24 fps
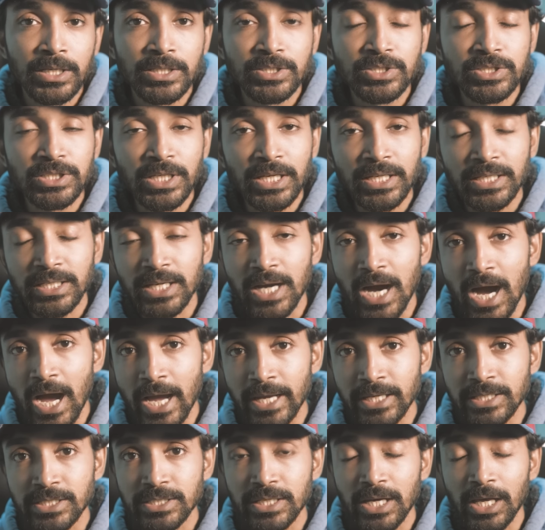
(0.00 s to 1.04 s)
chain
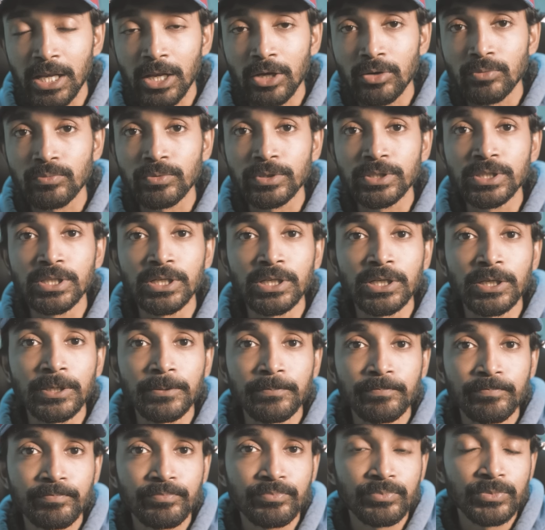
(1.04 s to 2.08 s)
guide along with the
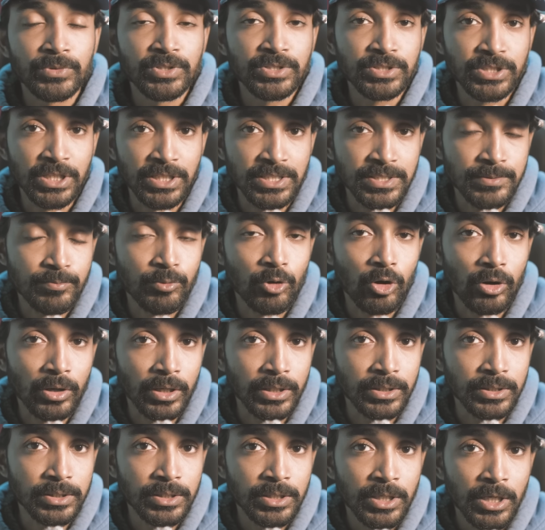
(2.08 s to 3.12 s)
chain
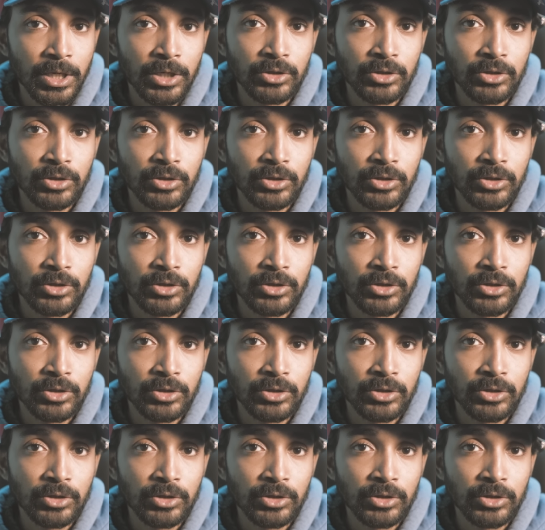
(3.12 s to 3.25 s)
sprocket.